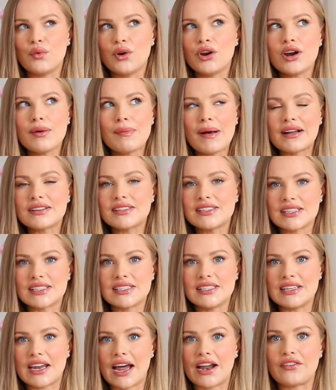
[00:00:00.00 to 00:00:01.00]
were about
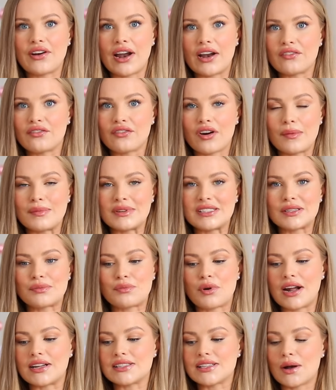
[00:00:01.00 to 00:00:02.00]
69 rand from
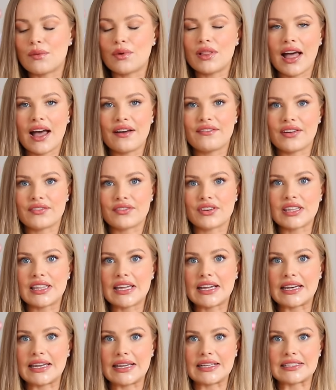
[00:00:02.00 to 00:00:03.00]
Mr. Price. I will have
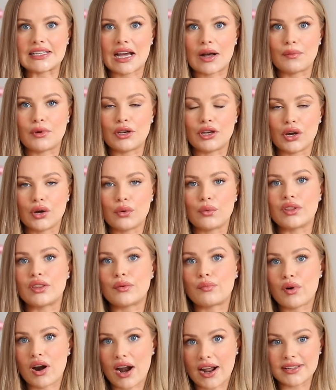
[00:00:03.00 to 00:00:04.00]
everything linked down below with
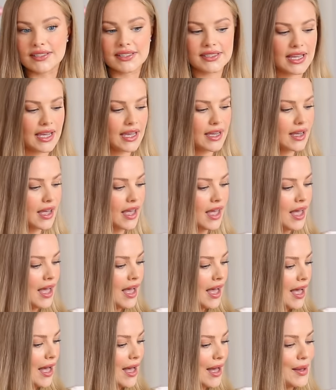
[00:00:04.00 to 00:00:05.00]
the pricing.
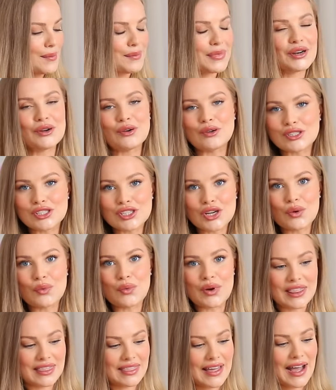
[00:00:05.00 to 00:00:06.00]
But also
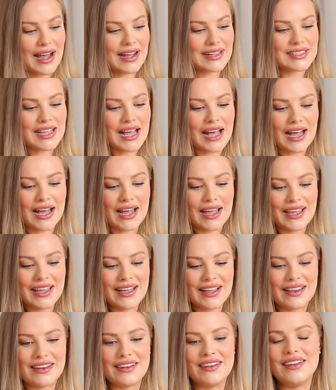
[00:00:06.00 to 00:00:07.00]
with that,
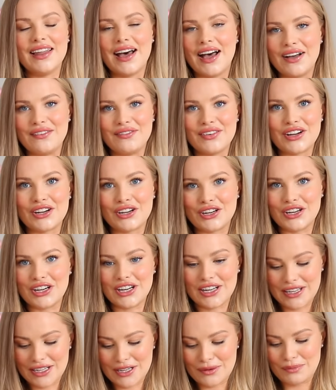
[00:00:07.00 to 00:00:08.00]
I love a
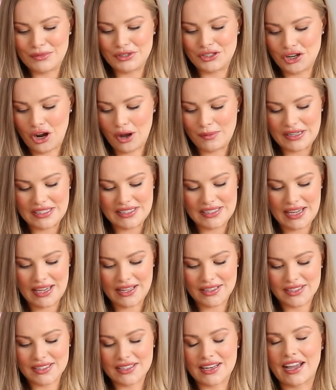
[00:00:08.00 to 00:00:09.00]
good pajama
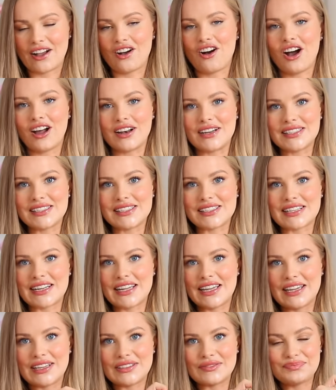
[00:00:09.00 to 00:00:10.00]
set. Like,
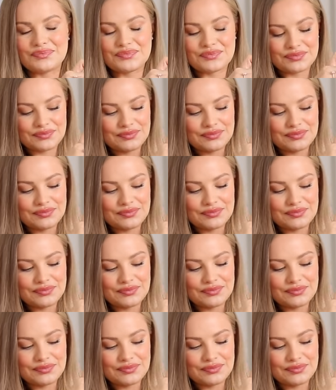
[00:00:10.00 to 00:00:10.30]
honestly,